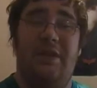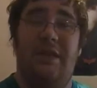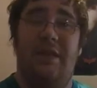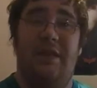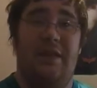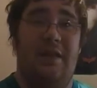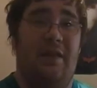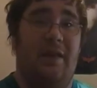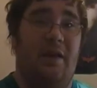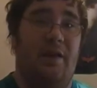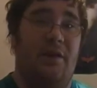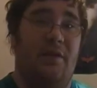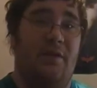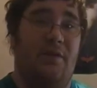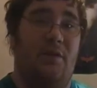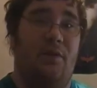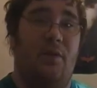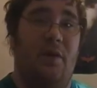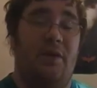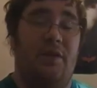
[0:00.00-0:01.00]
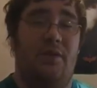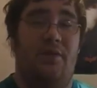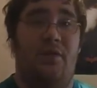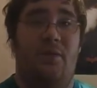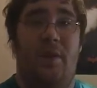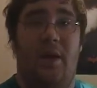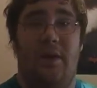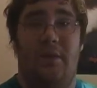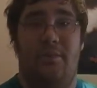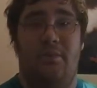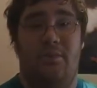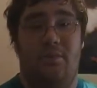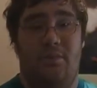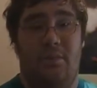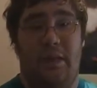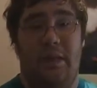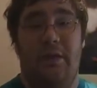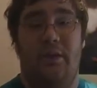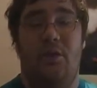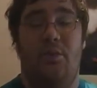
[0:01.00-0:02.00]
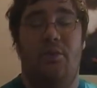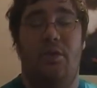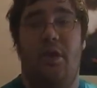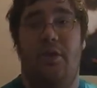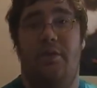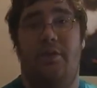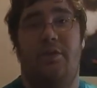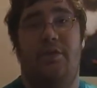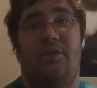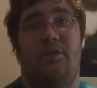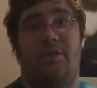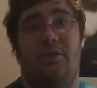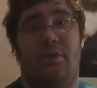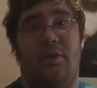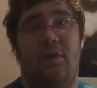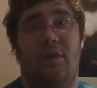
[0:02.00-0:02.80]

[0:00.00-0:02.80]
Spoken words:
have seen it in theaters if it wasn't for my little brothers.